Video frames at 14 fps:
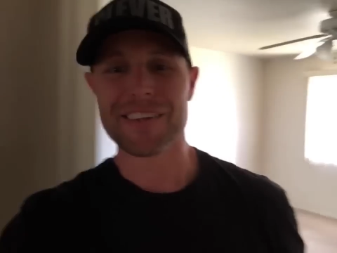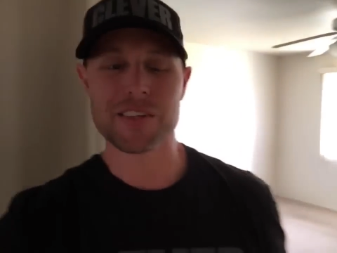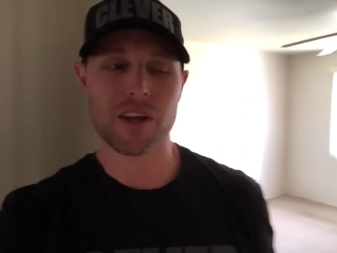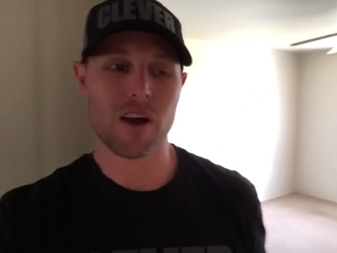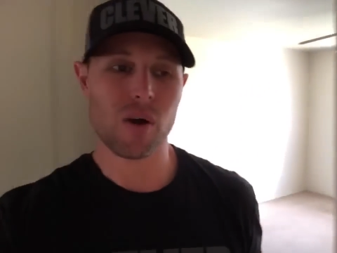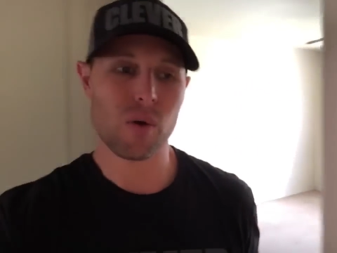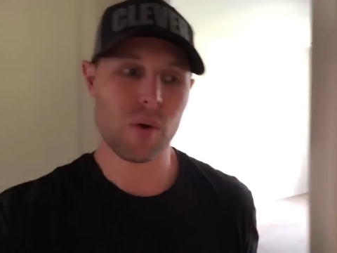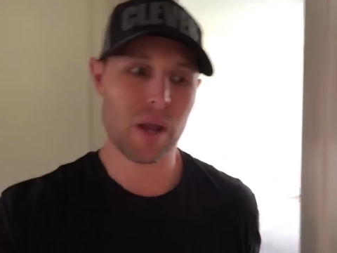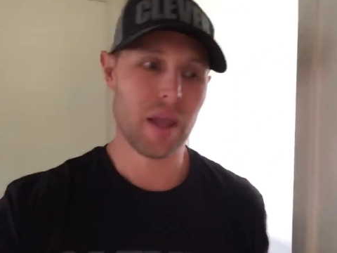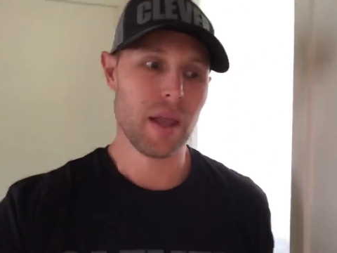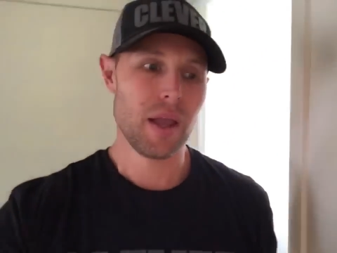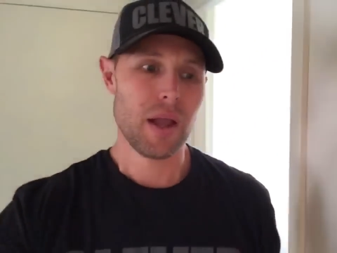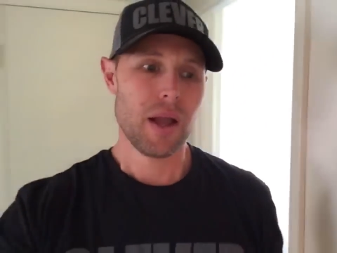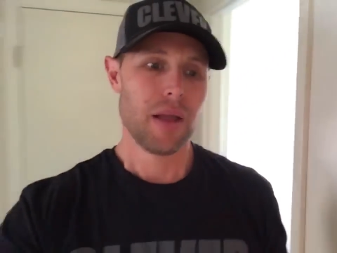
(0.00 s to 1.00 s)

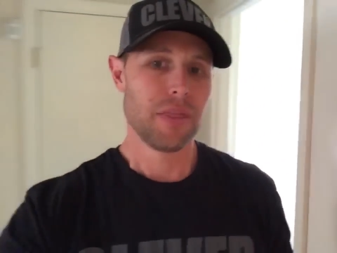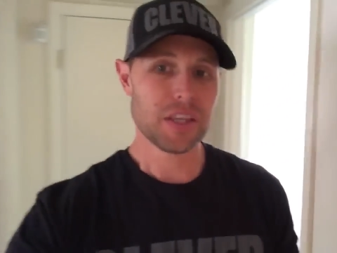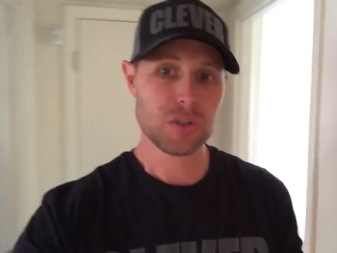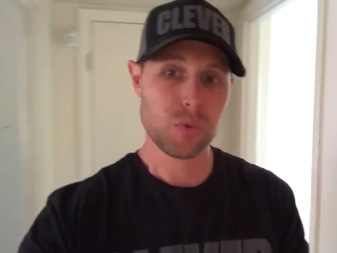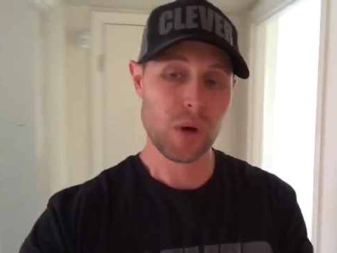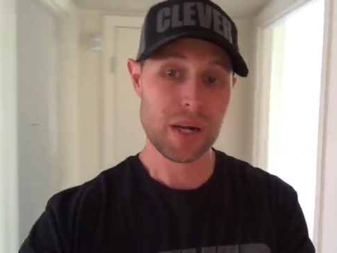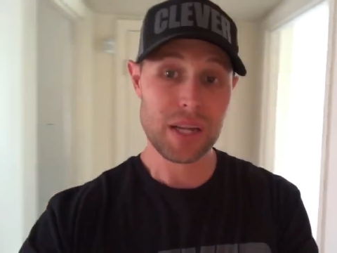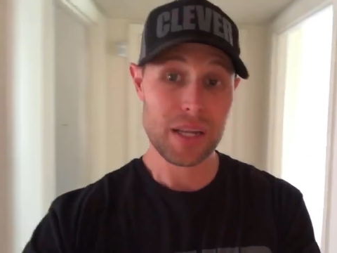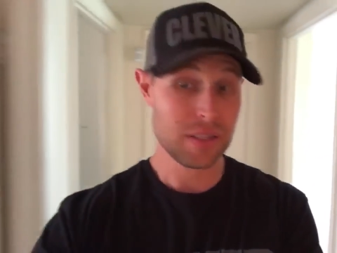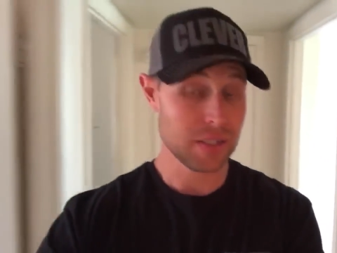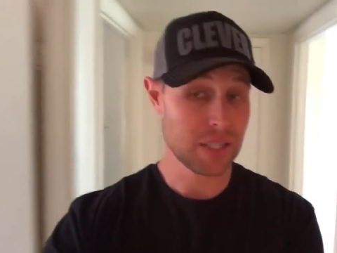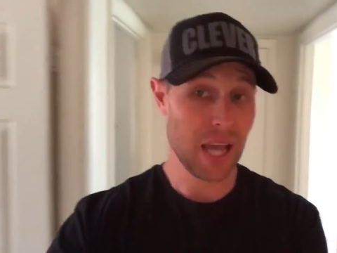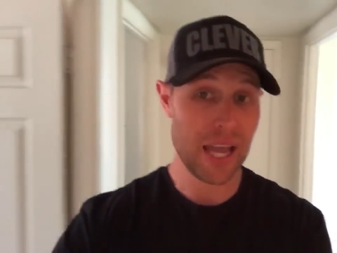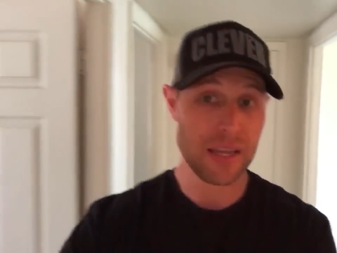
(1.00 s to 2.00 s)
So this one
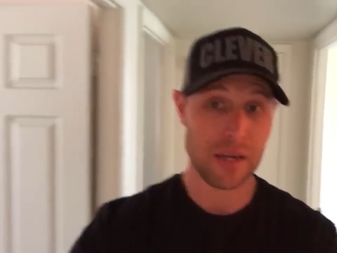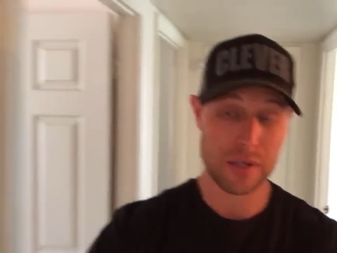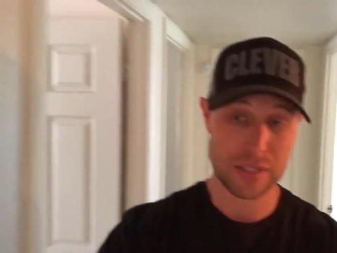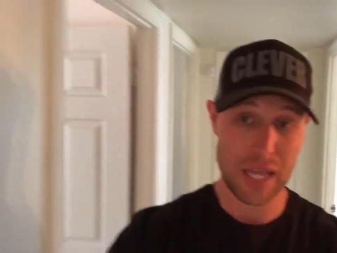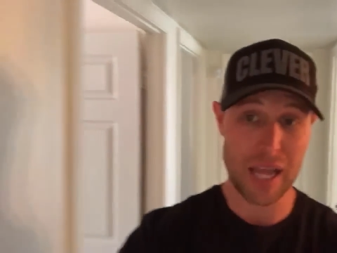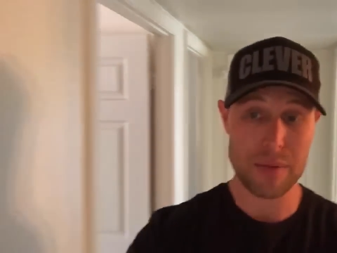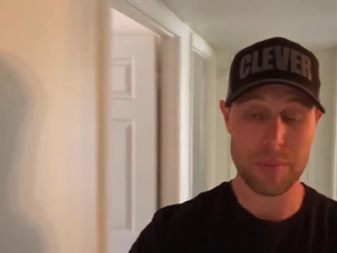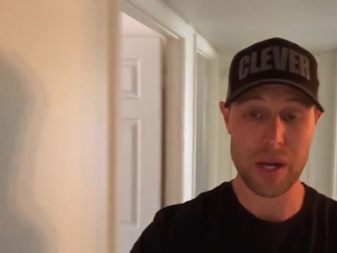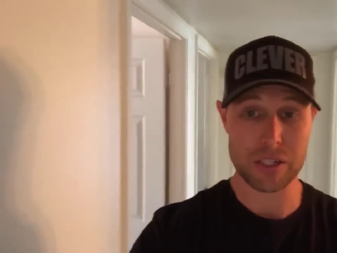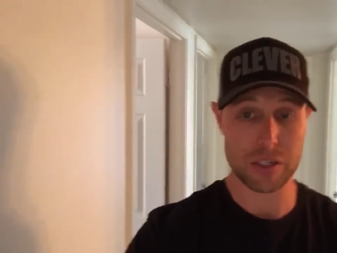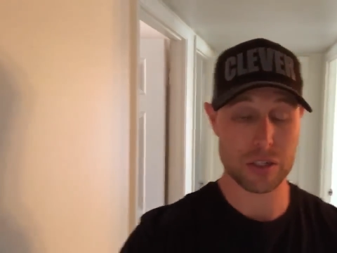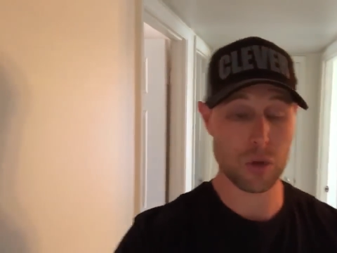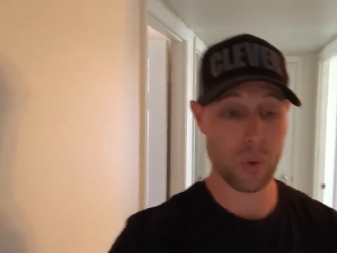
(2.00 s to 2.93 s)
is a tight budget.